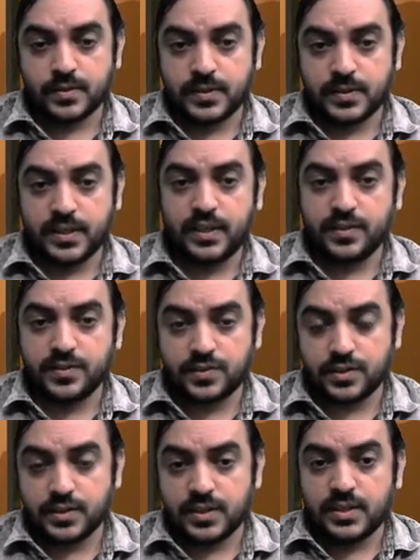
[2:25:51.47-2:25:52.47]
that is
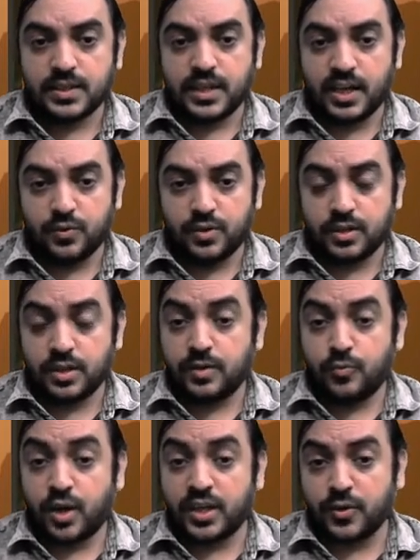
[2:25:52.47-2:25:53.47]
convert
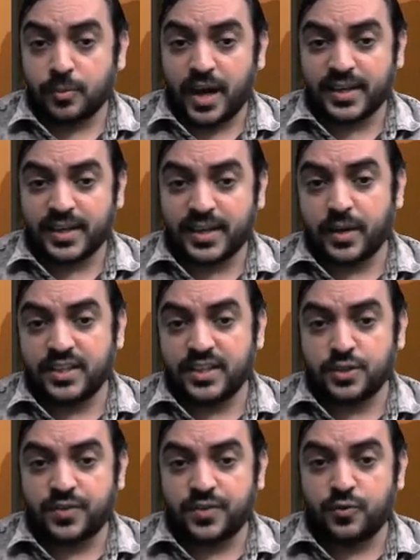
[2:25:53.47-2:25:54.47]
uh, whatever market
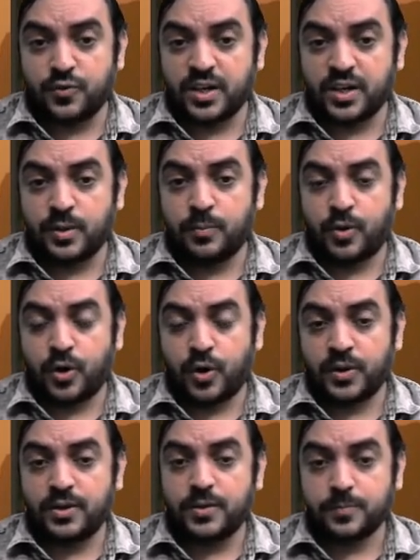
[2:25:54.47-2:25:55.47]
price of convertible
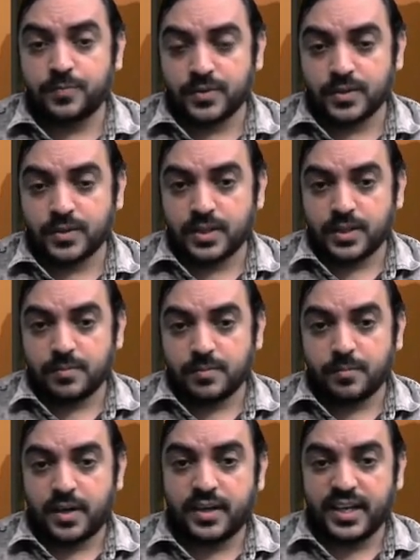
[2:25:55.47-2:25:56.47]
bond
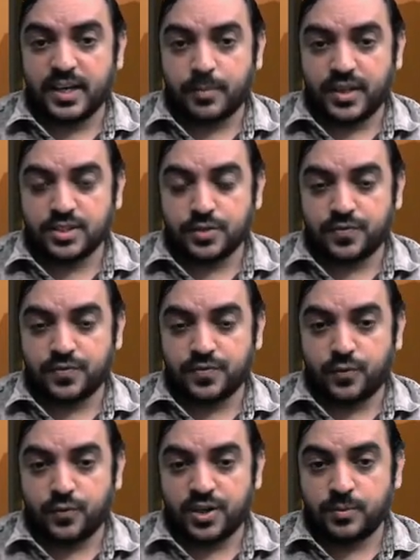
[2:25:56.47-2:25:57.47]
market price of
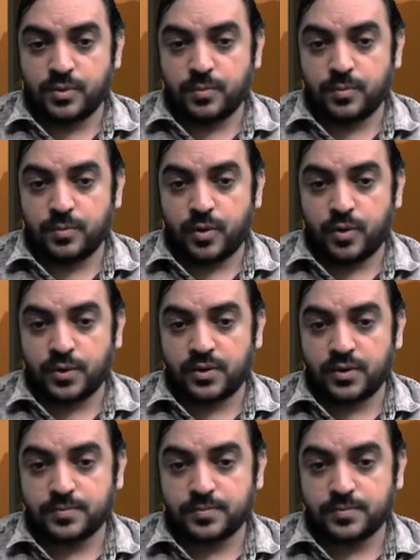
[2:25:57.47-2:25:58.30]
convertible bond